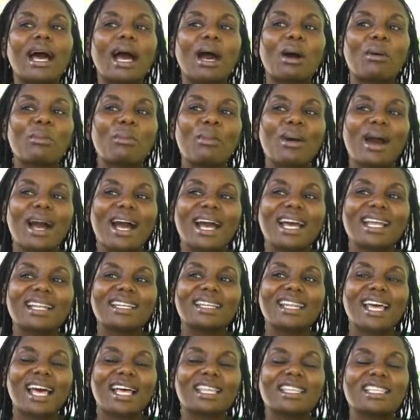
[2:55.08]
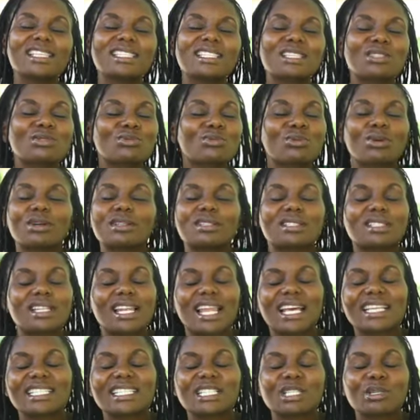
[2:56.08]
A man, and this is what
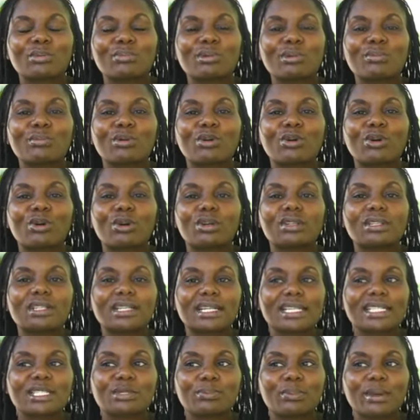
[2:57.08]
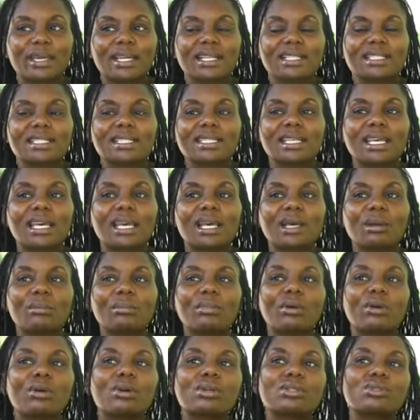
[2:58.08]
largely people call respect,
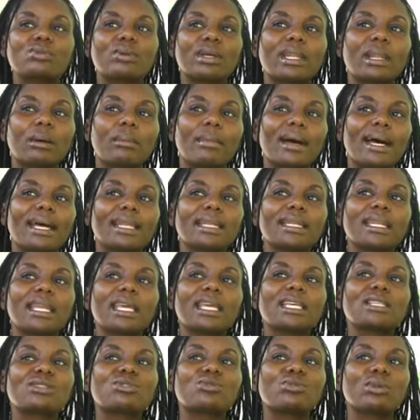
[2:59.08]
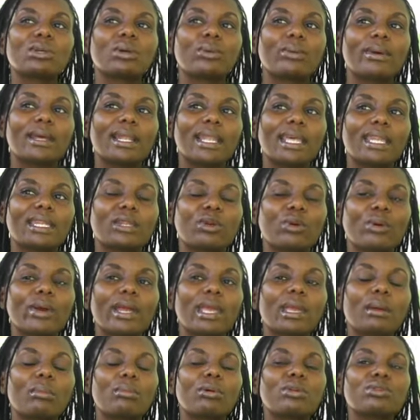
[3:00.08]
because when a man is doing well and you're
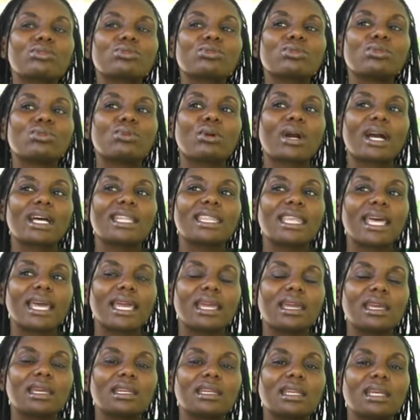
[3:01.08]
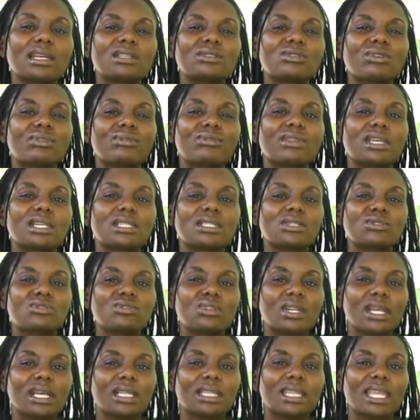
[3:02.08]
able to look at the areas of their
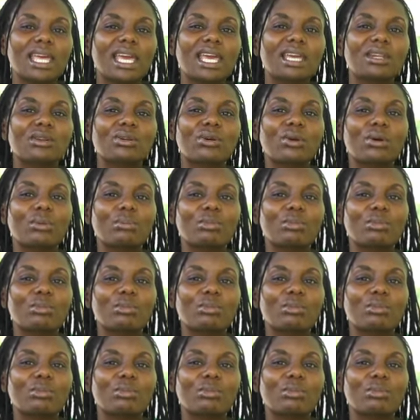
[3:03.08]
strength and